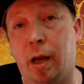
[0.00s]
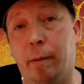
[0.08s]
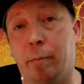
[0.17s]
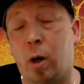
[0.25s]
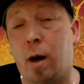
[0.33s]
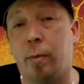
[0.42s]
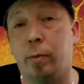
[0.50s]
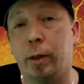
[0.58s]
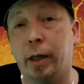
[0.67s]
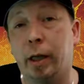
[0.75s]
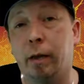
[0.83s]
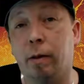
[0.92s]
would
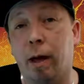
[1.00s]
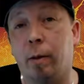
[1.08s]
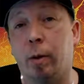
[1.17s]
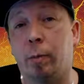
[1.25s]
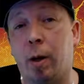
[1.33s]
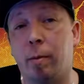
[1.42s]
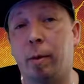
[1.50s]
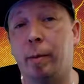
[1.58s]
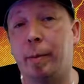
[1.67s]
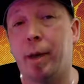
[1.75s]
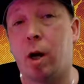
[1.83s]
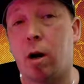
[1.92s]

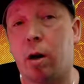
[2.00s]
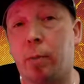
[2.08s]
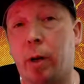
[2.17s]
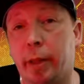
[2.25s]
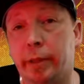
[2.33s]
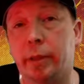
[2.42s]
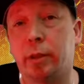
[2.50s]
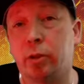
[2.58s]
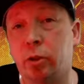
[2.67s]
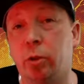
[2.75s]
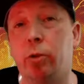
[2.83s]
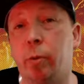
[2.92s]
probably be hard pressed
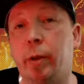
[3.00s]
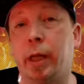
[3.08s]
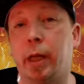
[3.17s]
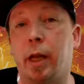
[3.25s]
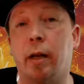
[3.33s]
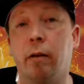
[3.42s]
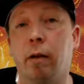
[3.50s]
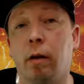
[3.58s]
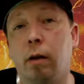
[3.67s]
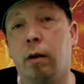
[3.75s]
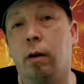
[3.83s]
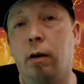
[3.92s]
to do it again
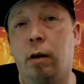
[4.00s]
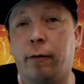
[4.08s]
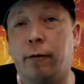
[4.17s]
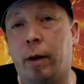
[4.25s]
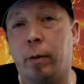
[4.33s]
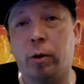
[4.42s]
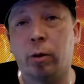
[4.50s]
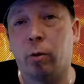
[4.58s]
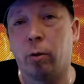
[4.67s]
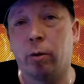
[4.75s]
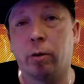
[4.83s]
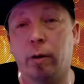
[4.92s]
if I were
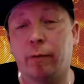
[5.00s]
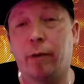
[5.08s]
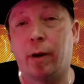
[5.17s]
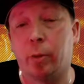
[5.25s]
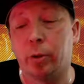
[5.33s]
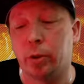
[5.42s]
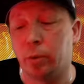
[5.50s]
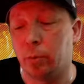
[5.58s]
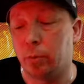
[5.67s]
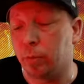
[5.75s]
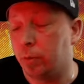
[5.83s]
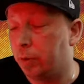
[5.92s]

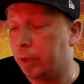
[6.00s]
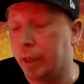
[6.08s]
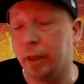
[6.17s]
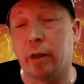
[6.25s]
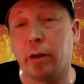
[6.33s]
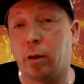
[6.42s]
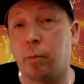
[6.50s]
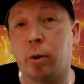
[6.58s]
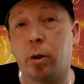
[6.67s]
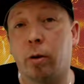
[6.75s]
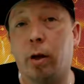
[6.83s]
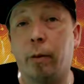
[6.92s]
to need another
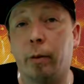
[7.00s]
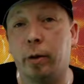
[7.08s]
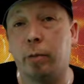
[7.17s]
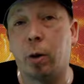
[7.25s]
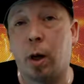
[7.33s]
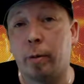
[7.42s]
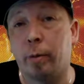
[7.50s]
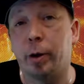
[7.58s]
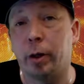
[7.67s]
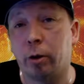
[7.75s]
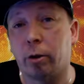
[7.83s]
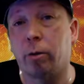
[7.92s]
computer. I would
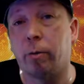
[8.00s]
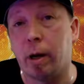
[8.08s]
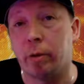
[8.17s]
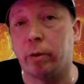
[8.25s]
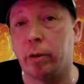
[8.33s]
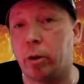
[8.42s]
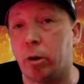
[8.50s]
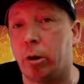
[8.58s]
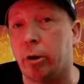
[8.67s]
probably look around a little